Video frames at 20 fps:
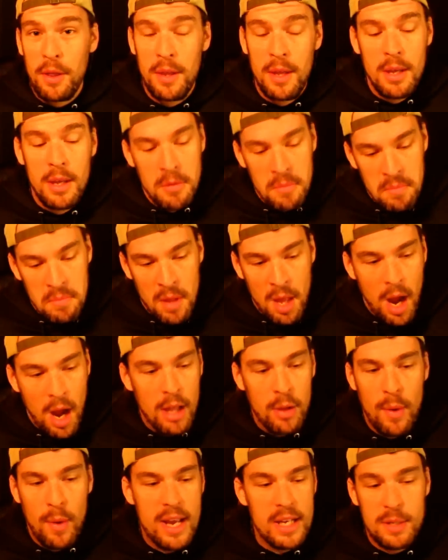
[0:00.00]
with.
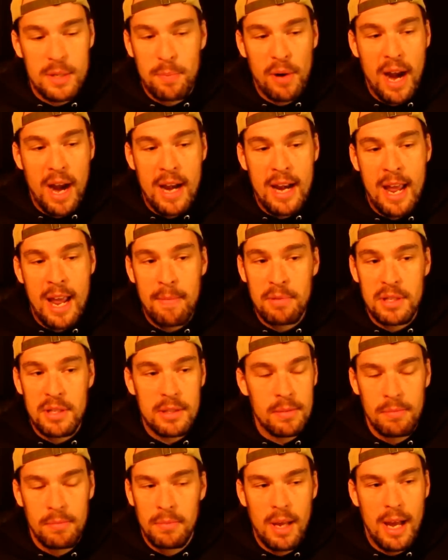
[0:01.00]
Otherwise, brand
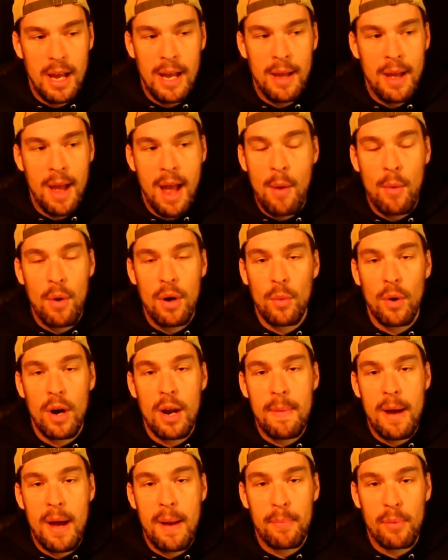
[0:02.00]
names, uh, I wouldn't
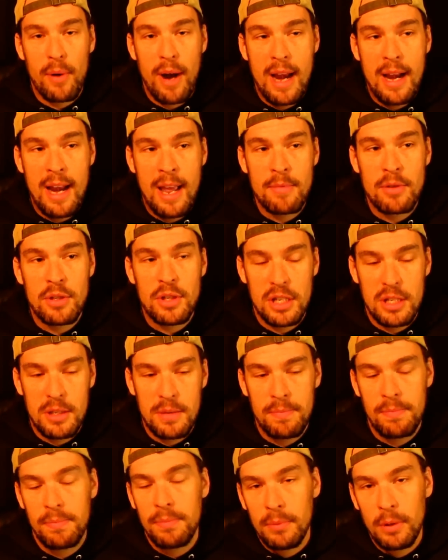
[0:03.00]
worry about brand names.
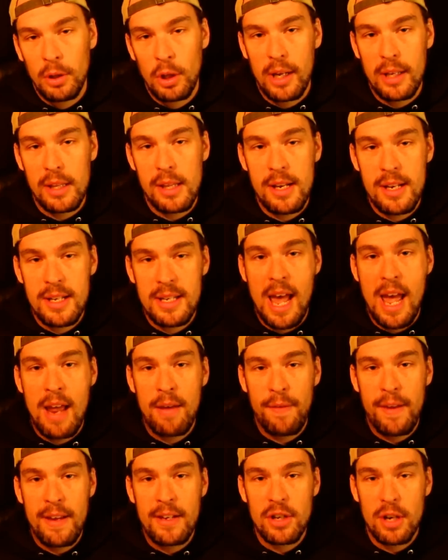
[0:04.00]
Just look at the
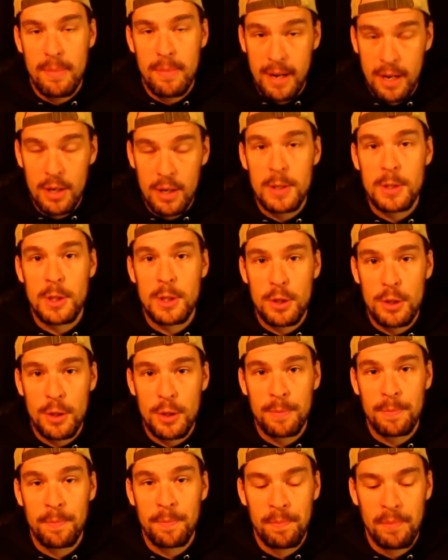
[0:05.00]
design feature and make your
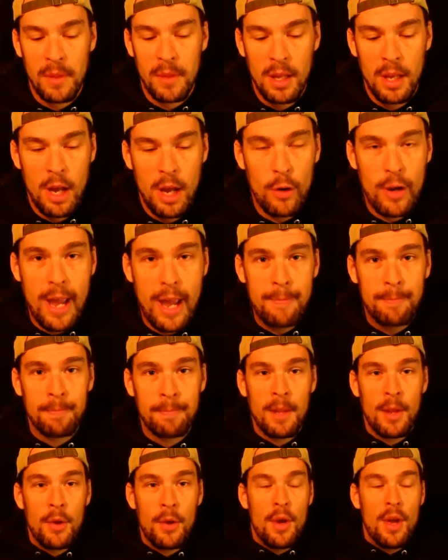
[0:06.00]
decision. Okay?
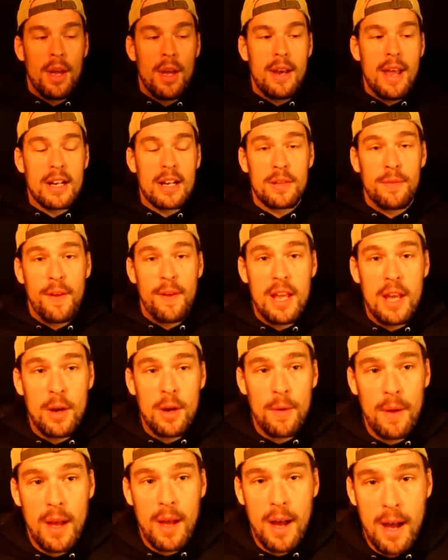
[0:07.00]
Next
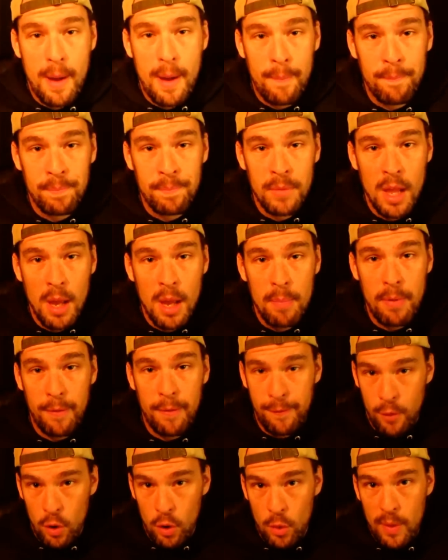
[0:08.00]
video, um,
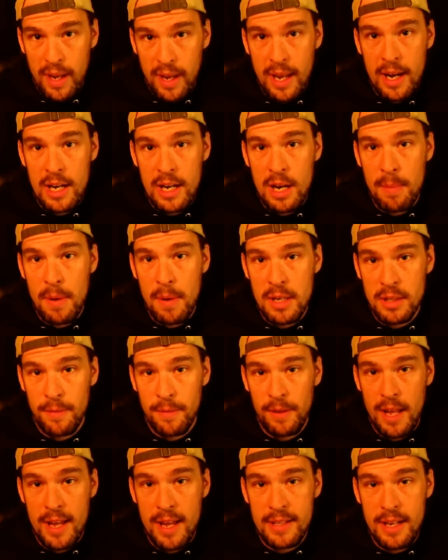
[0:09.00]
before we get into
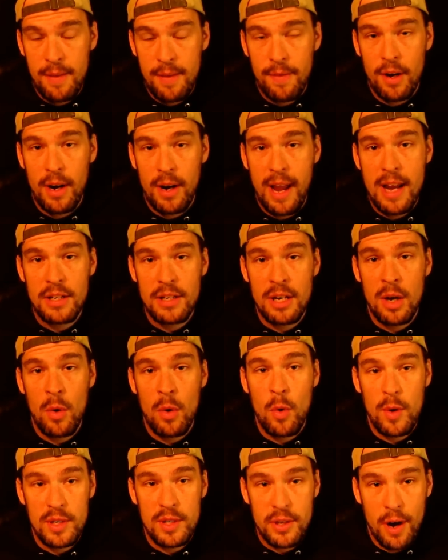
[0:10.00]
muzzle velocity variation
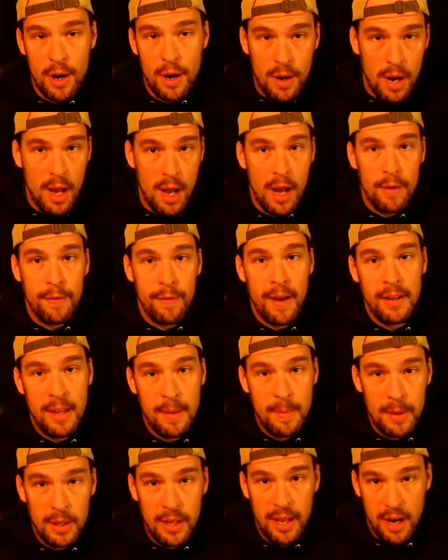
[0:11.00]
and we start uh,
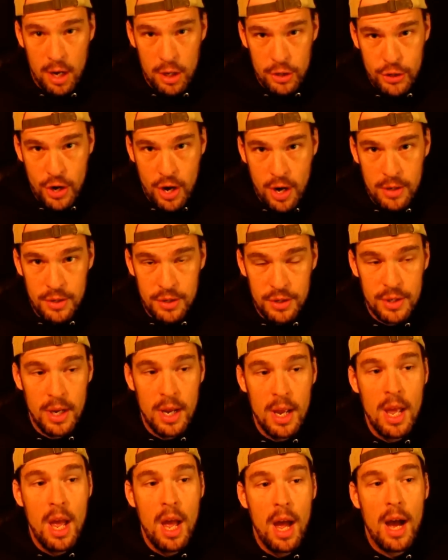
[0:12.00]
finally building our
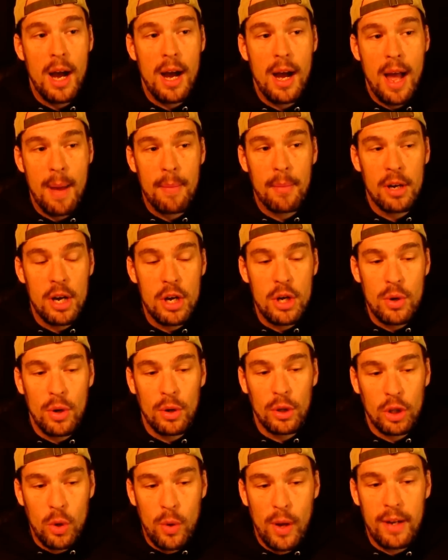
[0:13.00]
charts, uh, I'm going to
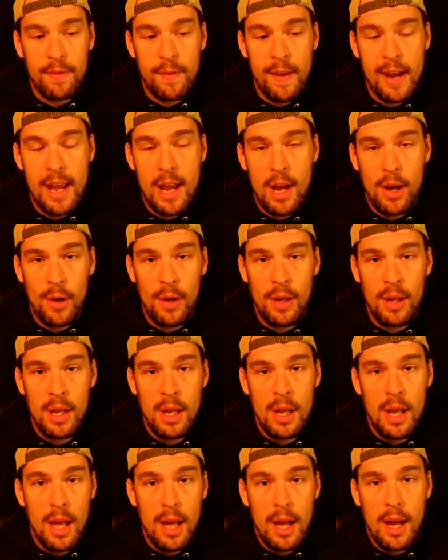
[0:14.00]
do a quick video.
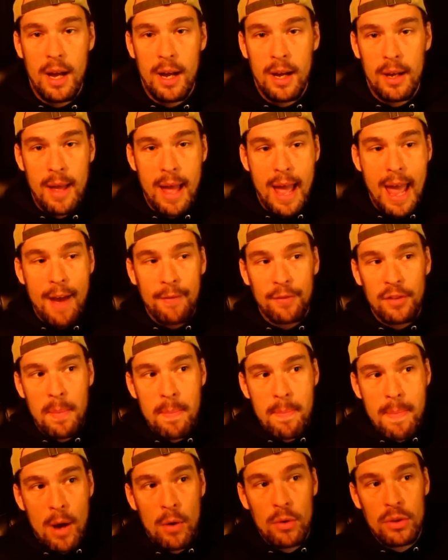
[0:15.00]
Uh, I have to
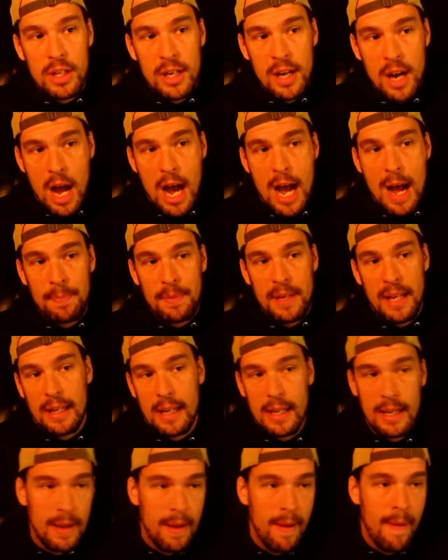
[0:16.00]
mount an
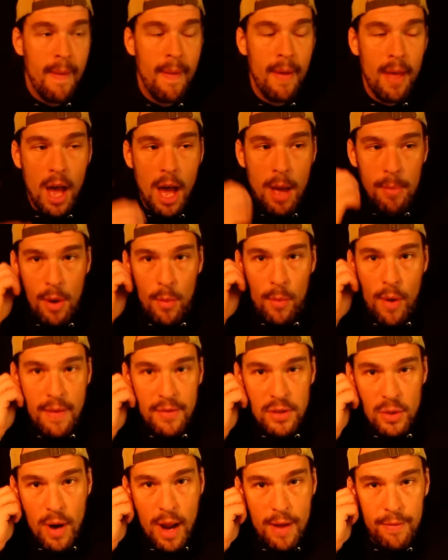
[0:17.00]
optic on my
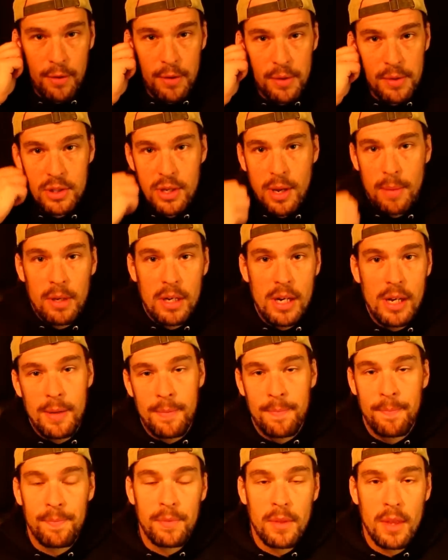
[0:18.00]
wife's rifle, so I'm going
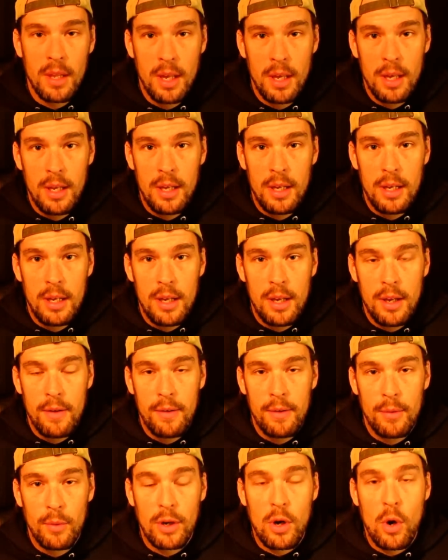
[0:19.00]
to
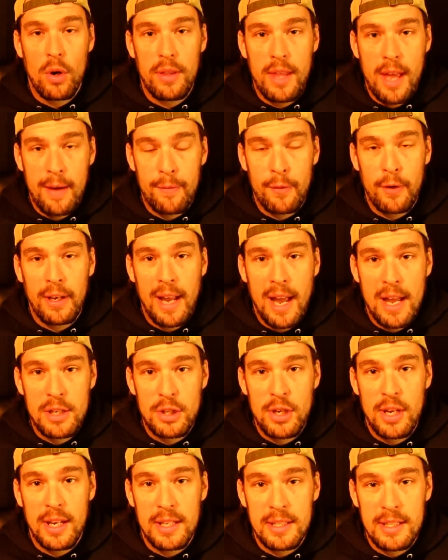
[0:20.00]
record that for you
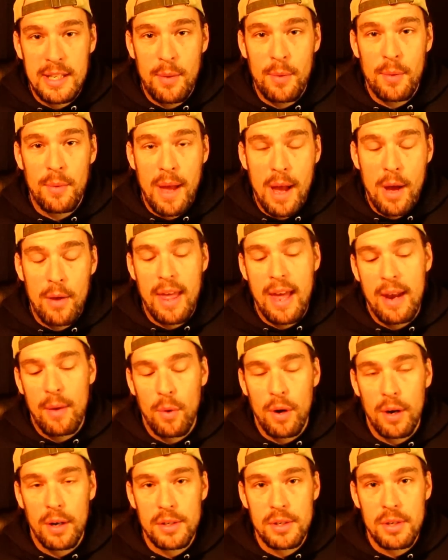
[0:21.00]
guys so you can see how that
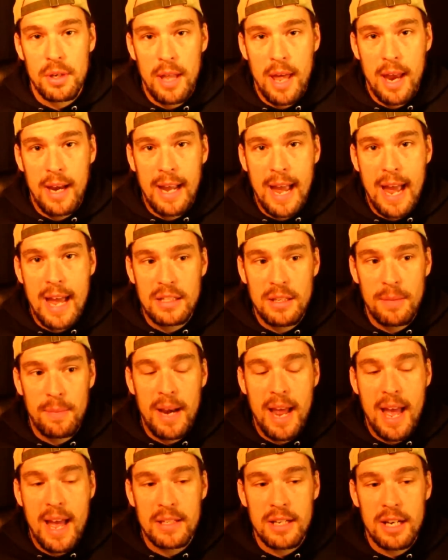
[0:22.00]
works. A lot of guys have
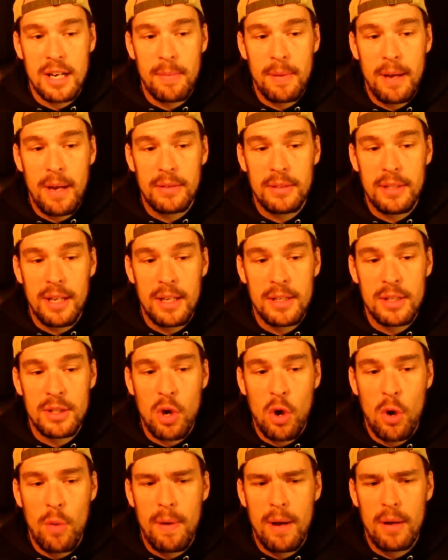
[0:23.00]
been asking about uh,
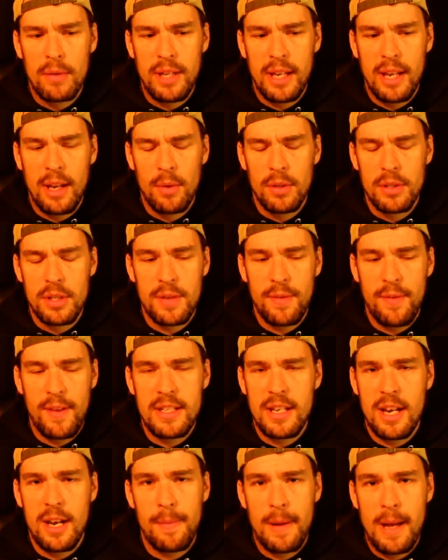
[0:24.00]
scope mounting, and we'll just
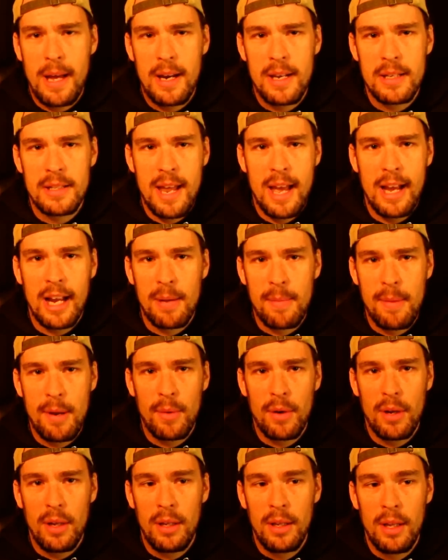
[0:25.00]
visit about it. It's not going to be
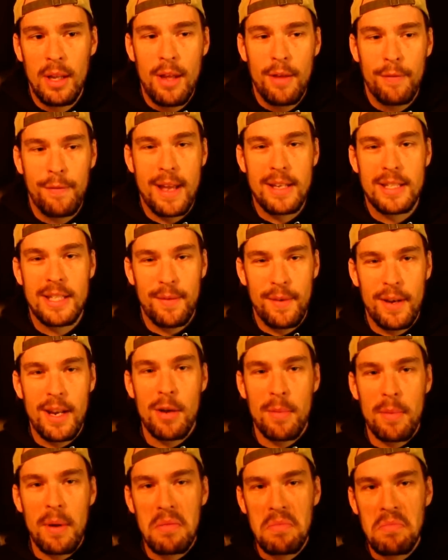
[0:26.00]
a real fancy
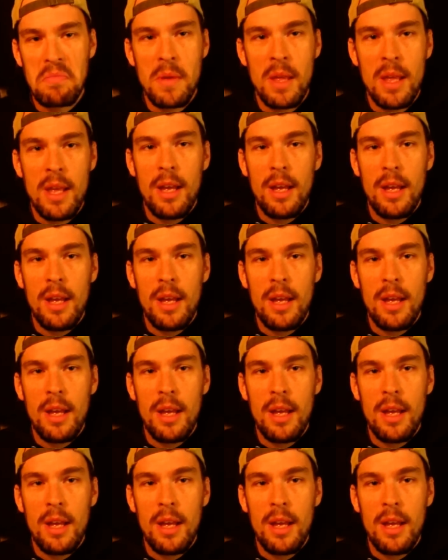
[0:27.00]
video, but